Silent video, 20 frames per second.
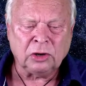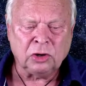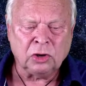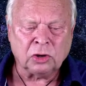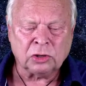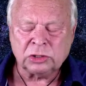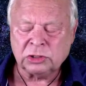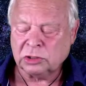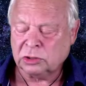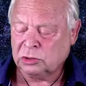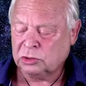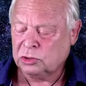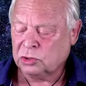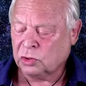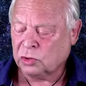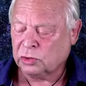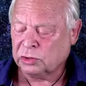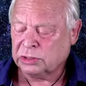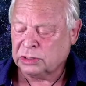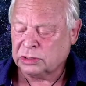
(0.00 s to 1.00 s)
not
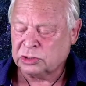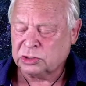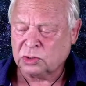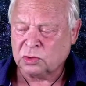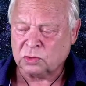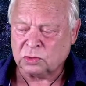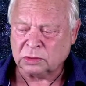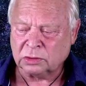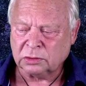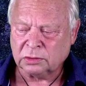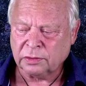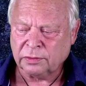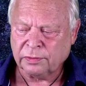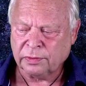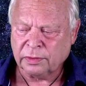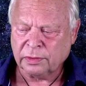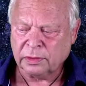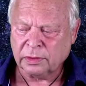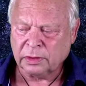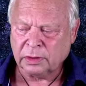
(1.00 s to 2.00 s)
taught in school.
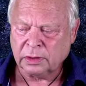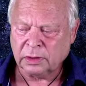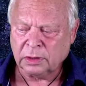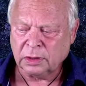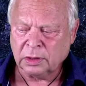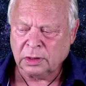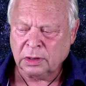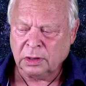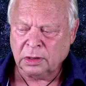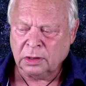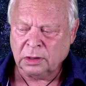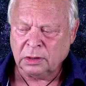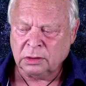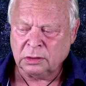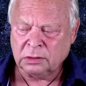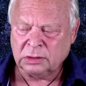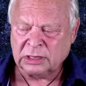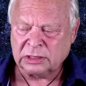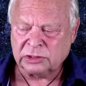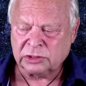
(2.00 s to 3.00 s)

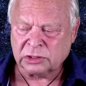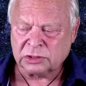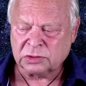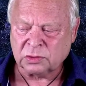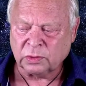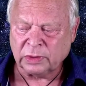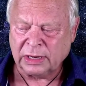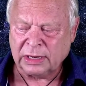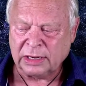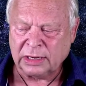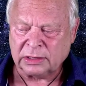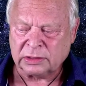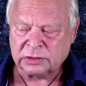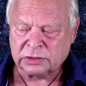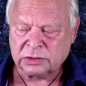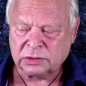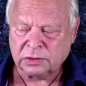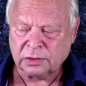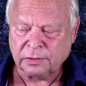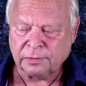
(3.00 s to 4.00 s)
That's just the way it
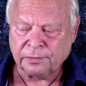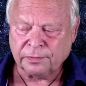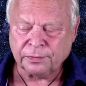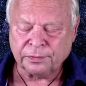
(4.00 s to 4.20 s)
is.